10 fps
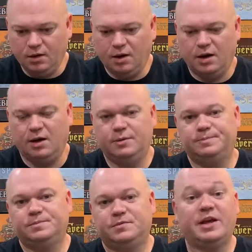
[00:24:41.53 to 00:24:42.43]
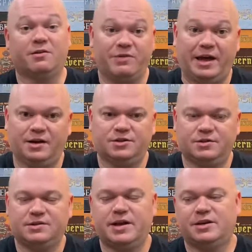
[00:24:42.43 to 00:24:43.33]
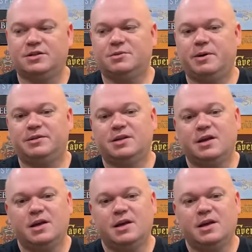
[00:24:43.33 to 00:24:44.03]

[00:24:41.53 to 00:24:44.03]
um, take advantage of this action space.